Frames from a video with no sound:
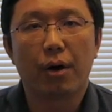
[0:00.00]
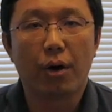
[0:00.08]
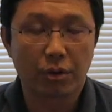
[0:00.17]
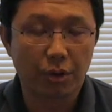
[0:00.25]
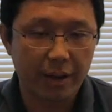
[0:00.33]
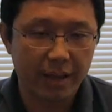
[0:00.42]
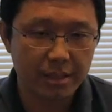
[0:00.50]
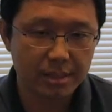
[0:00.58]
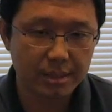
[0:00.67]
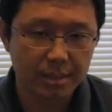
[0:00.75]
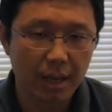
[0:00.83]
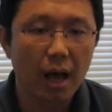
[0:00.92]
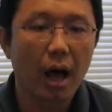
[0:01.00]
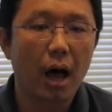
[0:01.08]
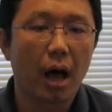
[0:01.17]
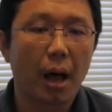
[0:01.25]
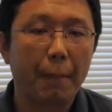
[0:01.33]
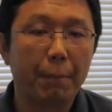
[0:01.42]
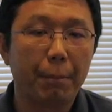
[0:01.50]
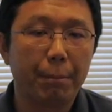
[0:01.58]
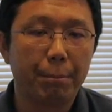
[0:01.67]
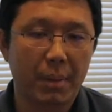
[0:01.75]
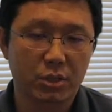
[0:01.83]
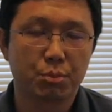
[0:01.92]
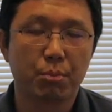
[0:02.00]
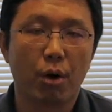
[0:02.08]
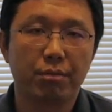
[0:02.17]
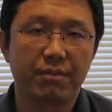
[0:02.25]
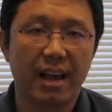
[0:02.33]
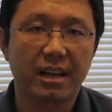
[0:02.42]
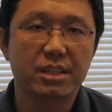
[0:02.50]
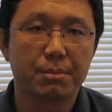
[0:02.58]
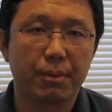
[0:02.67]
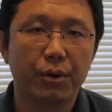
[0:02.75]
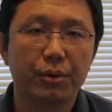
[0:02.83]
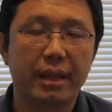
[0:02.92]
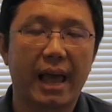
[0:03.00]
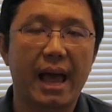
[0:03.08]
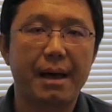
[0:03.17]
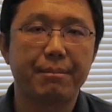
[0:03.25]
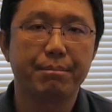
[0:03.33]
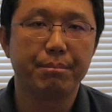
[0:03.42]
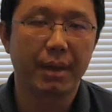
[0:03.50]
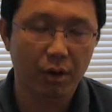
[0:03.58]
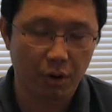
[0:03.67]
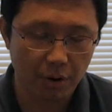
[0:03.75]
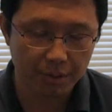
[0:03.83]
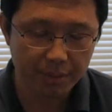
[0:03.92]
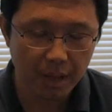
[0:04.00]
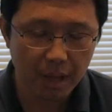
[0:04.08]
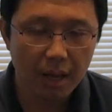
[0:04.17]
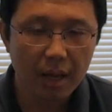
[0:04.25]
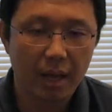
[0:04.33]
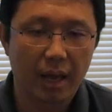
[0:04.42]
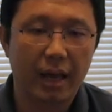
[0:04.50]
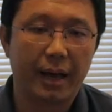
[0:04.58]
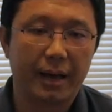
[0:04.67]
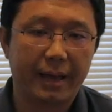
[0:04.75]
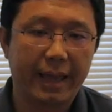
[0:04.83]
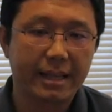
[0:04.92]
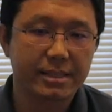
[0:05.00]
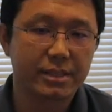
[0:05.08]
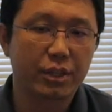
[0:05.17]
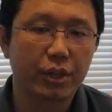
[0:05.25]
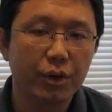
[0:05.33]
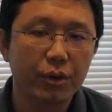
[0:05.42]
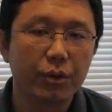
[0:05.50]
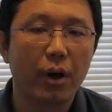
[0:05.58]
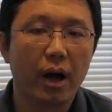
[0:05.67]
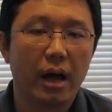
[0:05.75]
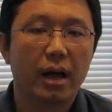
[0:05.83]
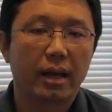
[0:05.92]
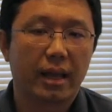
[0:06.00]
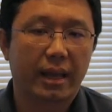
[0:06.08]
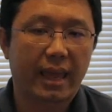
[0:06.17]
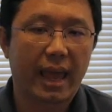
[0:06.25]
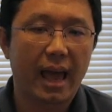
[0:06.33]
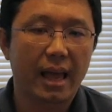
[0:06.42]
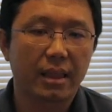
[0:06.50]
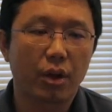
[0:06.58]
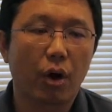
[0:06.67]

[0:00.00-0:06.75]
although it's much more flexible than Bitcoin, it still can